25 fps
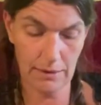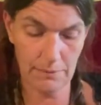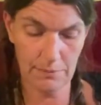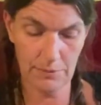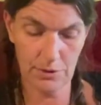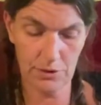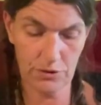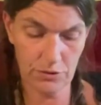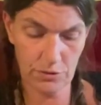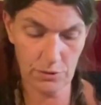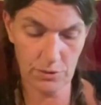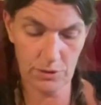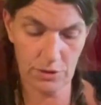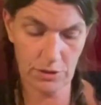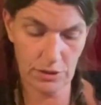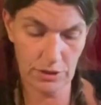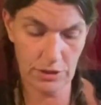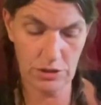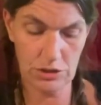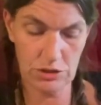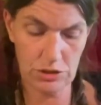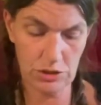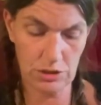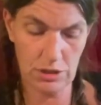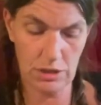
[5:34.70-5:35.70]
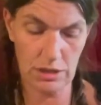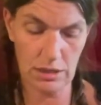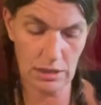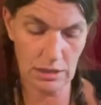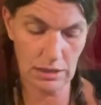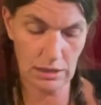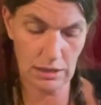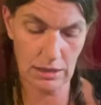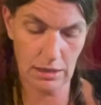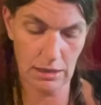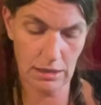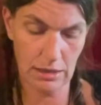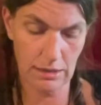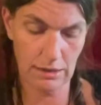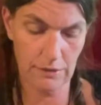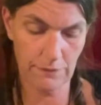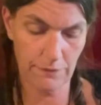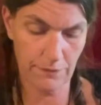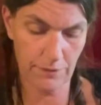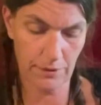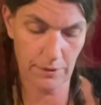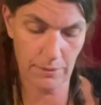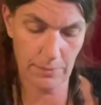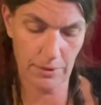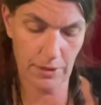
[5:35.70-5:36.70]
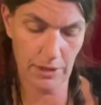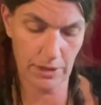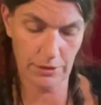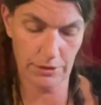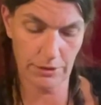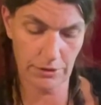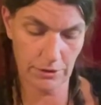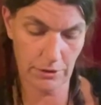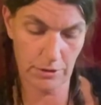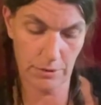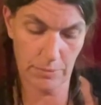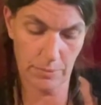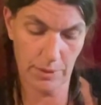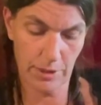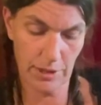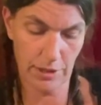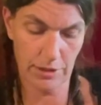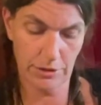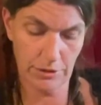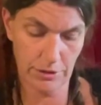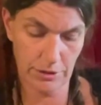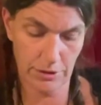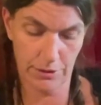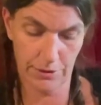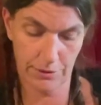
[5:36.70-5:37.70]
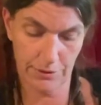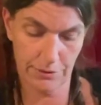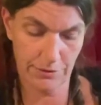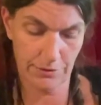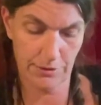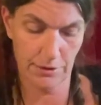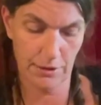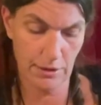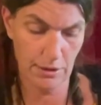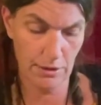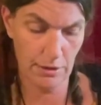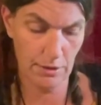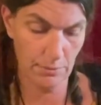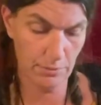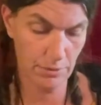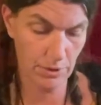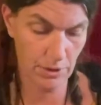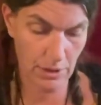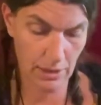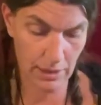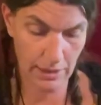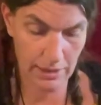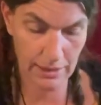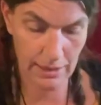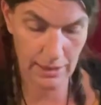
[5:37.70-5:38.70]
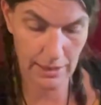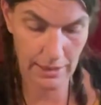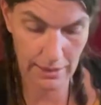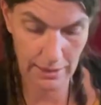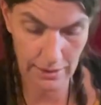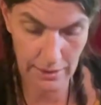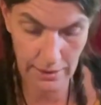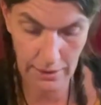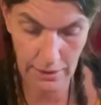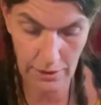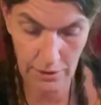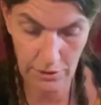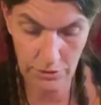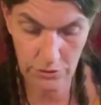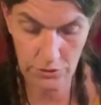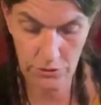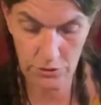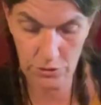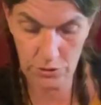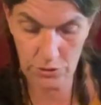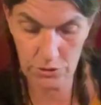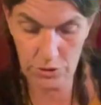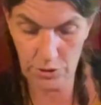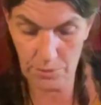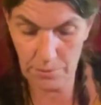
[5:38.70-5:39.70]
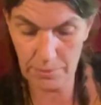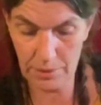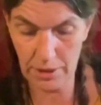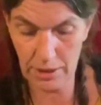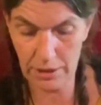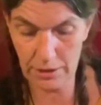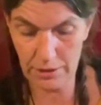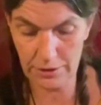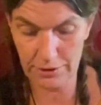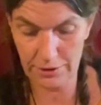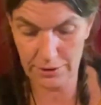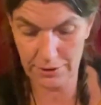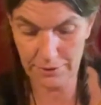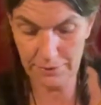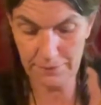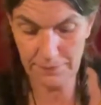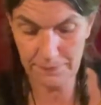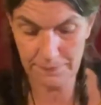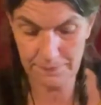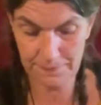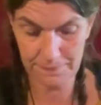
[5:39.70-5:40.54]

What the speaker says: So we're going to draw a card for a partner or partners belonging to your partner.